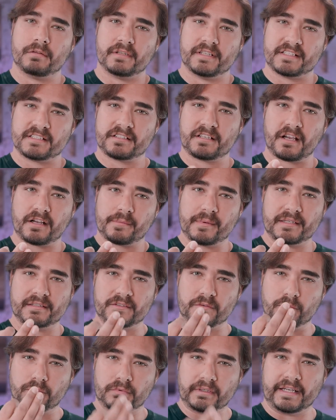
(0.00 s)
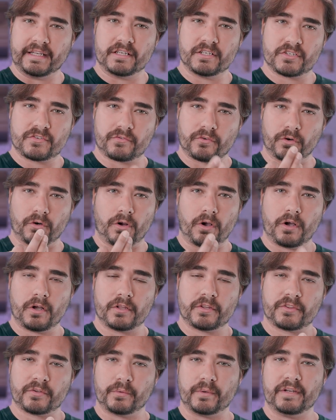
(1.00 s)
Let's talk about the range for
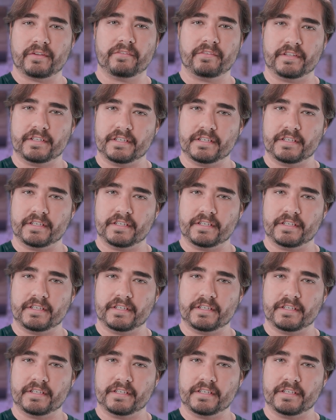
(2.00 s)
all three of